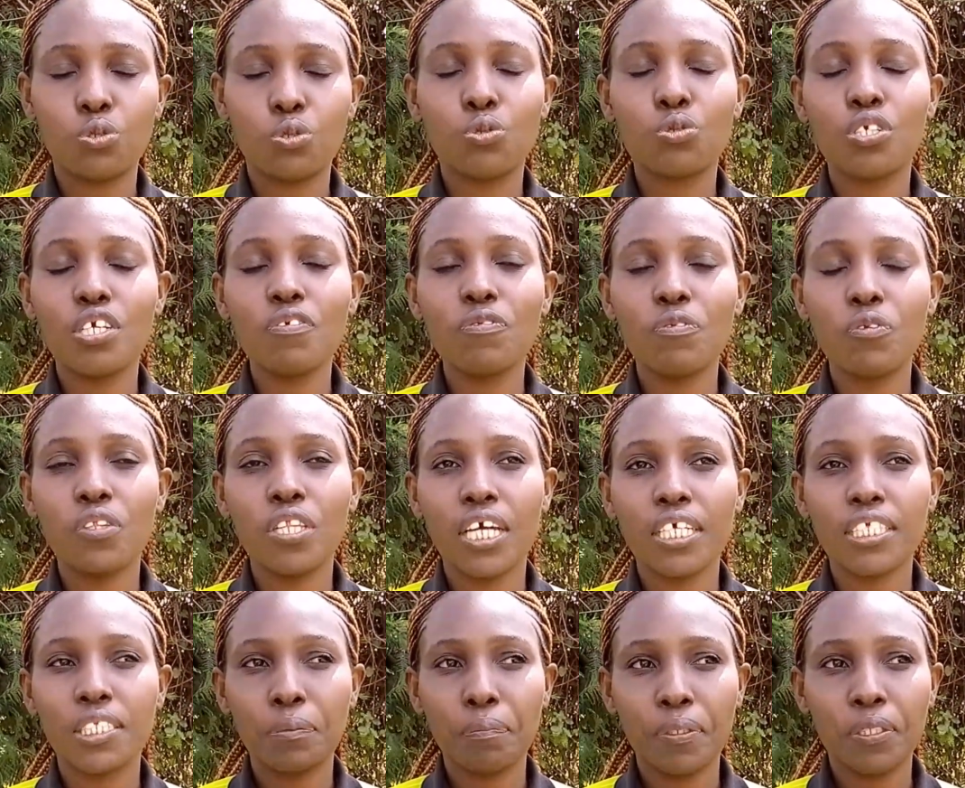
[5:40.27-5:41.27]
to give you
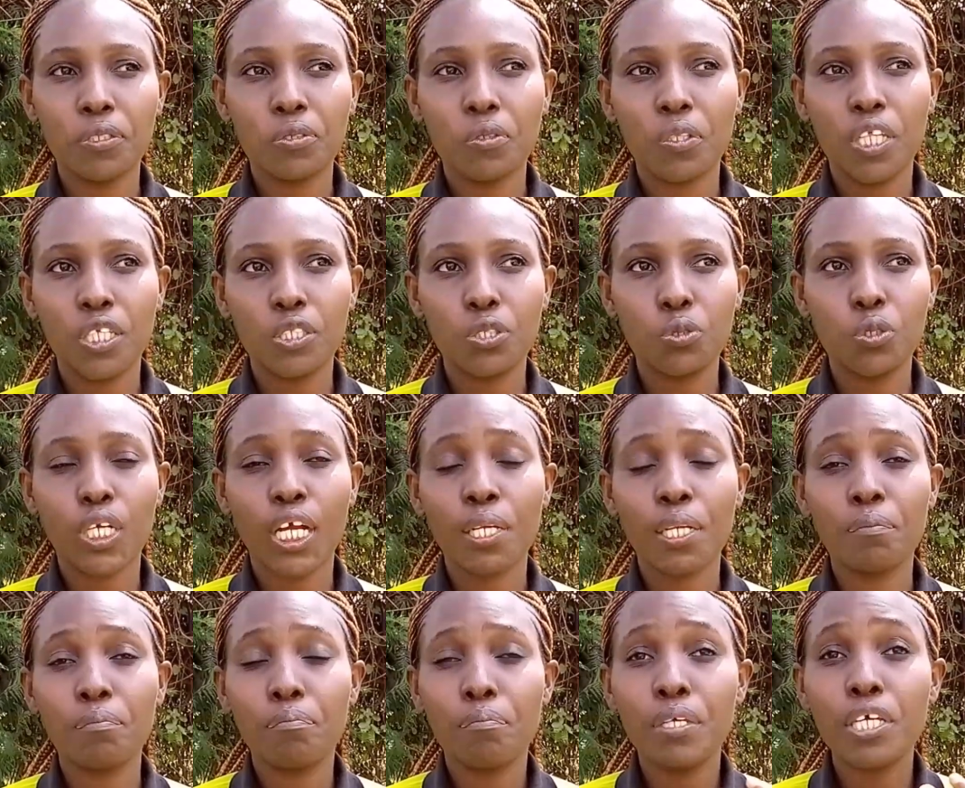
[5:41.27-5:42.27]
that space, so that you
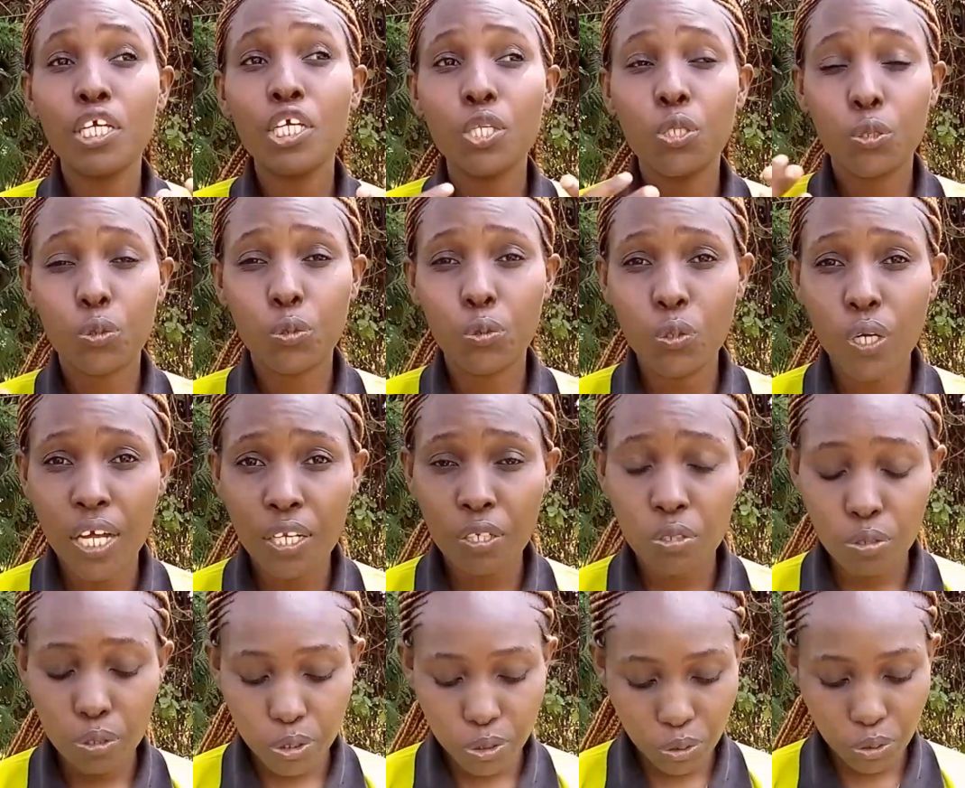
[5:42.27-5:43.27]
can be you
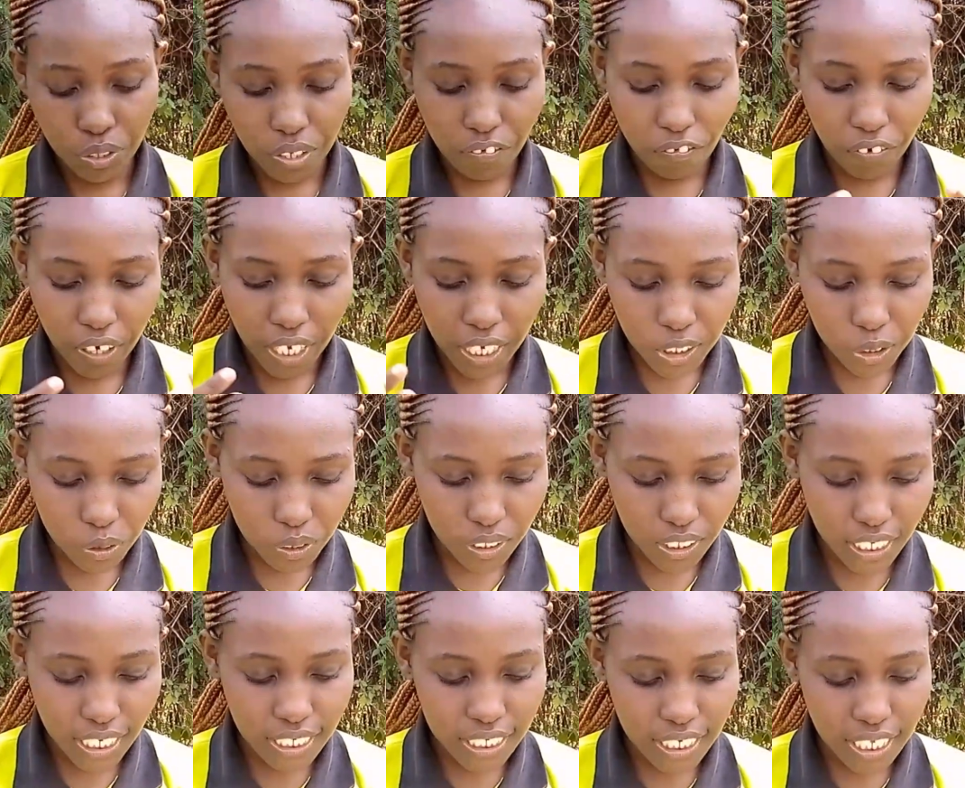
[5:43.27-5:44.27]
and also reflect on
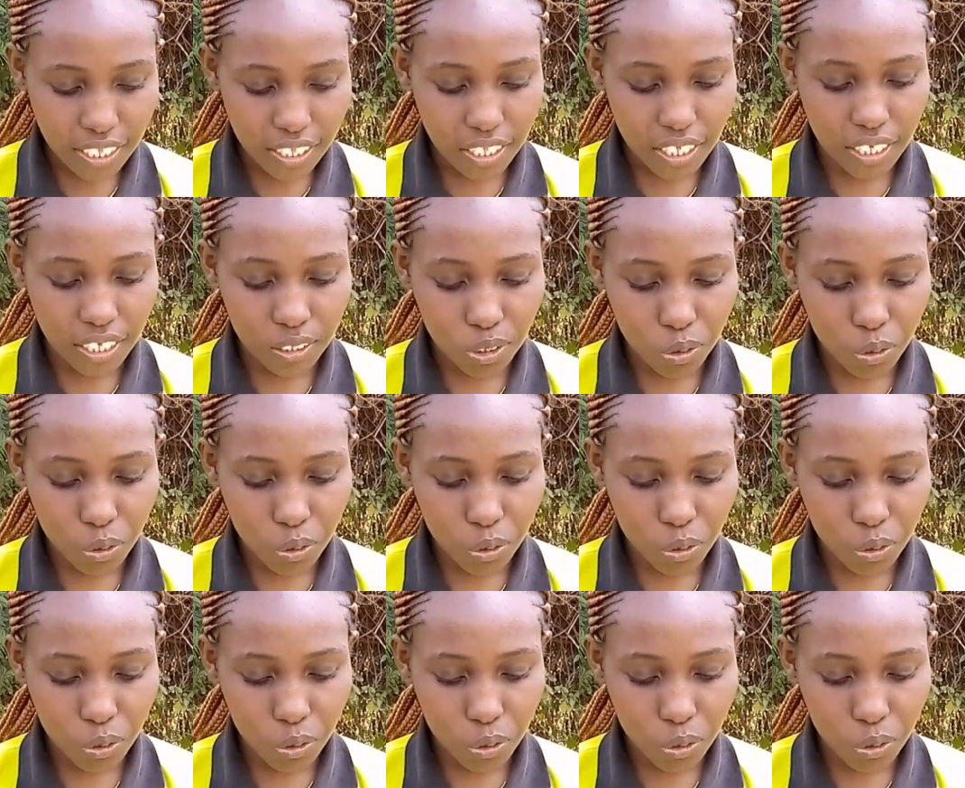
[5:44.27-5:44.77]
certain things.